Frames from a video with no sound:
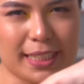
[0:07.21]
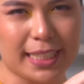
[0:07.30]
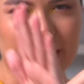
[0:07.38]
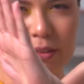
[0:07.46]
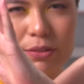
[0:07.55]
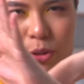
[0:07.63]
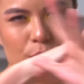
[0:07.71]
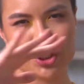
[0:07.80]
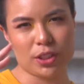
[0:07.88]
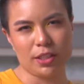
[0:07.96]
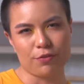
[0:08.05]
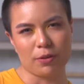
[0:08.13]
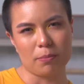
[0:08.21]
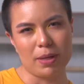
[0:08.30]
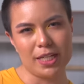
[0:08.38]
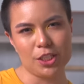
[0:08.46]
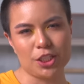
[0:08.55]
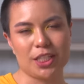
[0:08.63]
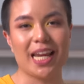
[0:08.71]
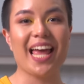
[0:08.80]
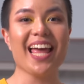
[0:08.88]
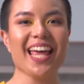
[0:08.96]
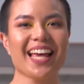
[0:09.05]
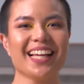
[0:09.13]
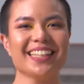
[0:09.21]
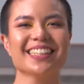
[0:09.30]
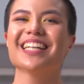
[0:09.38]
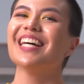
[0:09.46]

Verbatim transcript: down nutrition information and